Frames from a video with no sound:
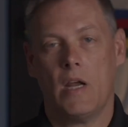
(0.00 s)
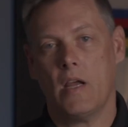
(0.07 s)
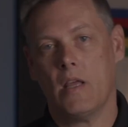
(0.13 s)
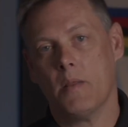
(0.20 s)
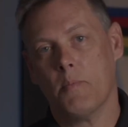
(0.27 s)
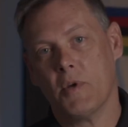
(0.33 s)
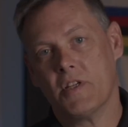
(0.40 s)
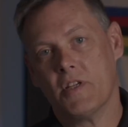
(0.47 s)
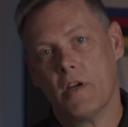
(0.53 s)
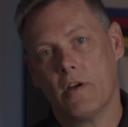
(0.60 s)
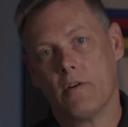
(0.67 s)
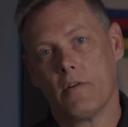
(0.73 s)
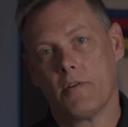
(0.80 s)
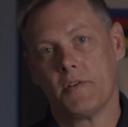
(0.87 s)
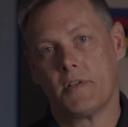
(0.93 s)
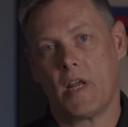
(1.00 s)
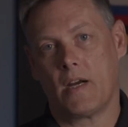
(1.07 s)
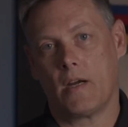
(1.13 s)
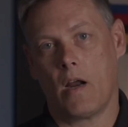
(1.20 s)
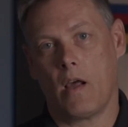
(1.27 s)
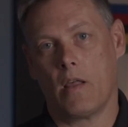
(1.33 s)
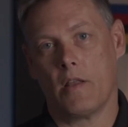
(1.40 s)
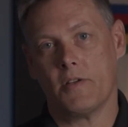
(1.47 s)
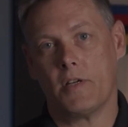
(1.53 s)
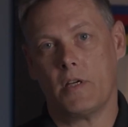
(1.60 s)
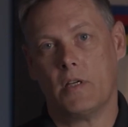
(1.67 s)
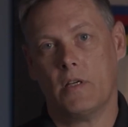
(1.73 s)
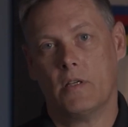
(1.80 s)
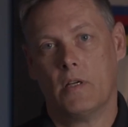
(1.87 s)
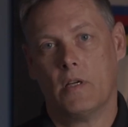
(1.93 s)
and the materials
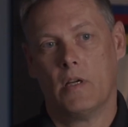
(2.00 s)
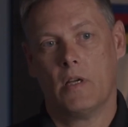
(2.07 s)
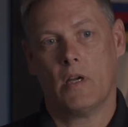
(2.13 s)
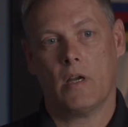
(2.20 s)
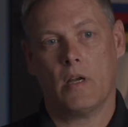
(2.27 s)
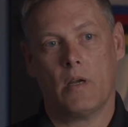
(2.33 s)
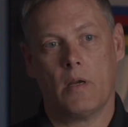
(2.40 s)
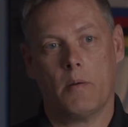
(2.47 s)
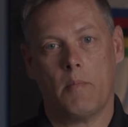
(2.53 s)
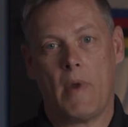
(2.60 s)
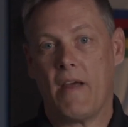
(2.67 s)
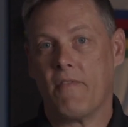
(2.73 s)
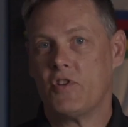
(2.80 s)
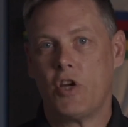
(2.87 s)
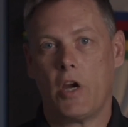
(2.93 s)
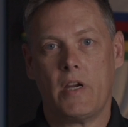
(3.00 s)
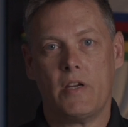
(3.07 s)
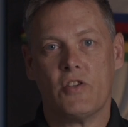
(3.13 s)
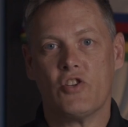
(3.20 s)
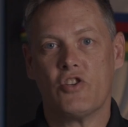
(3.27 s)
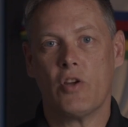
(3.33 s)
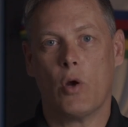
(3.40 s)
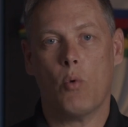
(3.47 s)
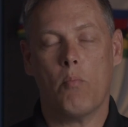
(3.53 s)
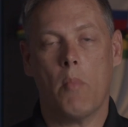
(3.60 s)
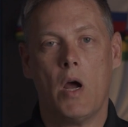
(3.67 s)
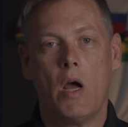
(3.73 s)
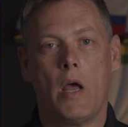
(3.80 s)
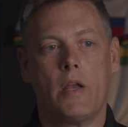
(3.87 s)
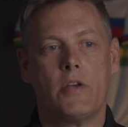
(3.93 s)
technology have changed so
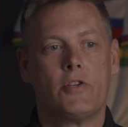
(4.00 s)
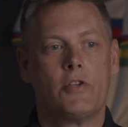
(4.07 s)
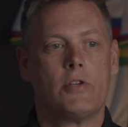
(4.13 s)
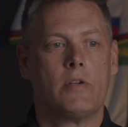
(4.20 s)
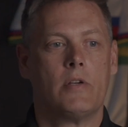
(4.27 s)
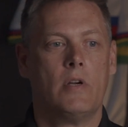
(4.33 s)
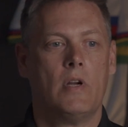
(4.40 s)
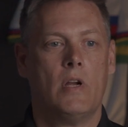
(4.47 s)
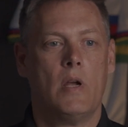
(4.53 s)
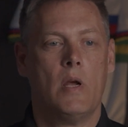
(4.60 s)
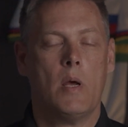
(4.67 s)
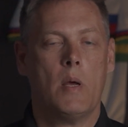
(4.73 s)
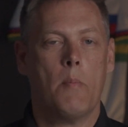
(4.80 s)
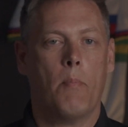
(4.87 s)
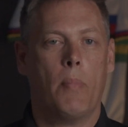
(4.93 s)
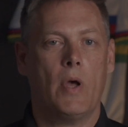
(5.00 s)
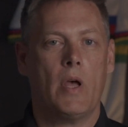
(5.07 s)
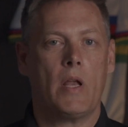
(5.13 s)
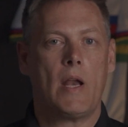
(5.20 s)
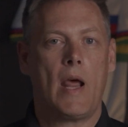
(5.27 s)
much, but